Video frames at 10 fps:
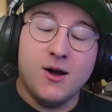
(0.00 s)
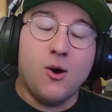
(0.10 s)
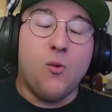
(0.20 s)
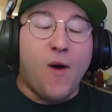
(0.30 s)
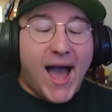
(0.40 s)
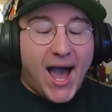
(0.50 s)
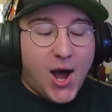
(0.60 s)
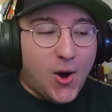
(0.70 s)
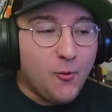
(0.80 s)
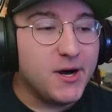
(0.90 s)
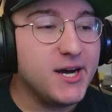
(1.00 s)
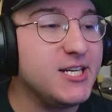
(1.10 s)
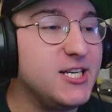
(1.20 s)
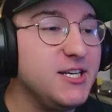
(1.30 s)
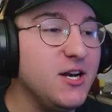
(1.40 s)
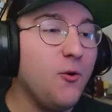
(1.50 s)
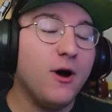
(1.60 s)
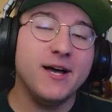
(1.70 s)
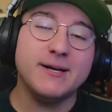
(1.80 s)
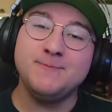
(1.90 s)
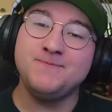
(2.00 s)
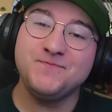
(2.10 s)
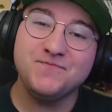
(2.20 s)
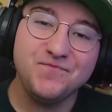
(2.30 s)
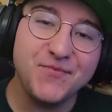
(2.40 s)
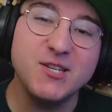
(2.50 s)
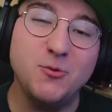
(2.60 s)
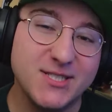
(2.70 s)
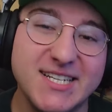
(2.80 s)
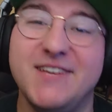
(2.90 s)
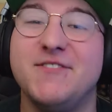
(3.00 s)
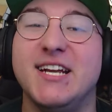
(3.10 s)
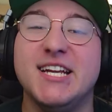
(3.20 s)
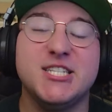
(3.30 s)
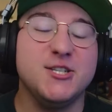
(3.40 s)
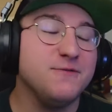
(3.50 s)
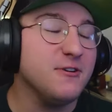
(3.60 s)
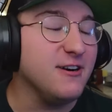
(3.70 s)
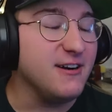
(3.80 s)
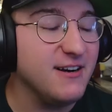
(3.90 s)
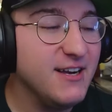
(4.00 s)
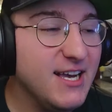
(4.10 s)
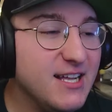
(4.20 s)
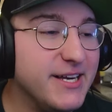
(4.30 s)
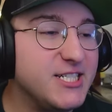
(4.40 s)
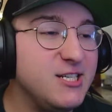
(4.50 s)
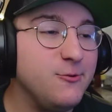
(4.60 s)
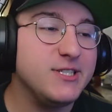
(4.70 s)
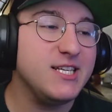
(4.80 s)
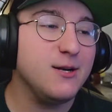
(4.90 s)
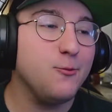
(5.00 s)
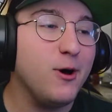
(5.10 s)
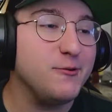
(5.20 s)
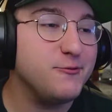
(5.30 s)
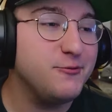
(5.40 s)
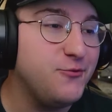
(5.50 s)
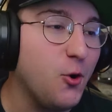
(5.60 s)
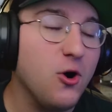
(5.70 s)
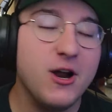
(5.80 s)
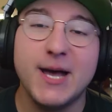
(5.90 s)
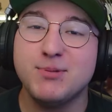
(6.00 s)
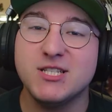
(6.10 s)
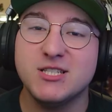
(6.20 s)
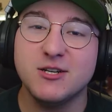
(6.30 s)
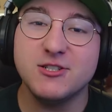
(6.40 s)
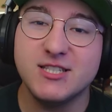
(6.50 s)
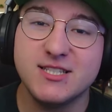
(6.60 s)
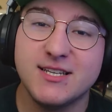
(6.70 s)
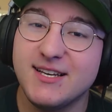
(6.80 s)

Wow. You know what? This wasn't even an issue for her. Like, she was here, what, 4 episodes?